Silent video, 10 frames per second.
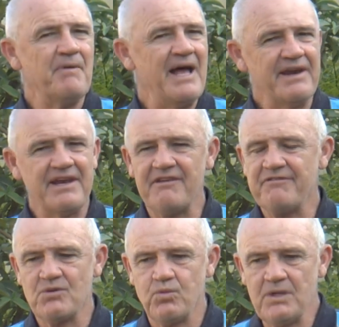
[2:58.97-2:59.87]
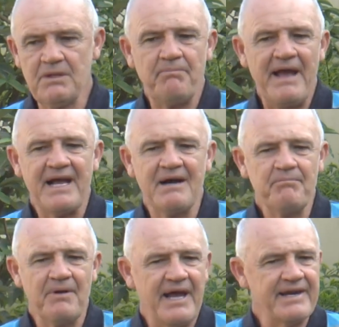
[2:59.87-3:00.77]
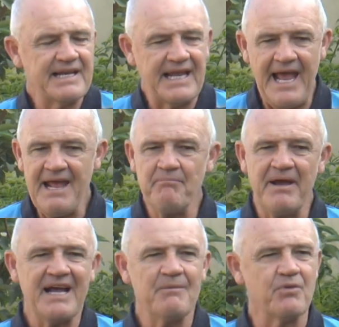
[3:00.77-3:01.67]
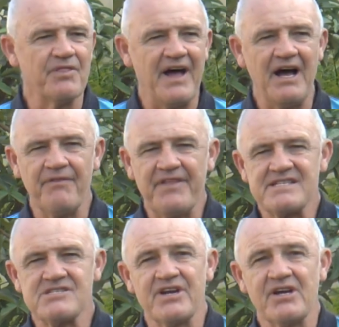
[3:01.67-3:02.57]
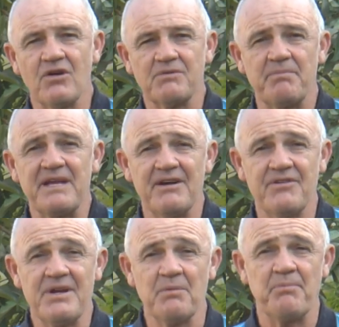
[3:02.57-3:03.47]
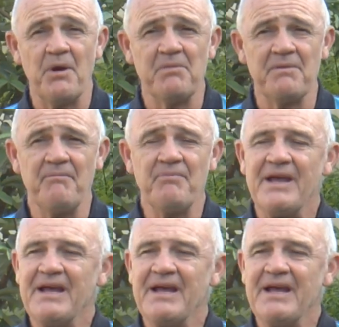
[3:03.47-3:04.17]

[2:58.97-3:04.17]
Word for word: And if it will back up and it can back up without that string halt being a real problem,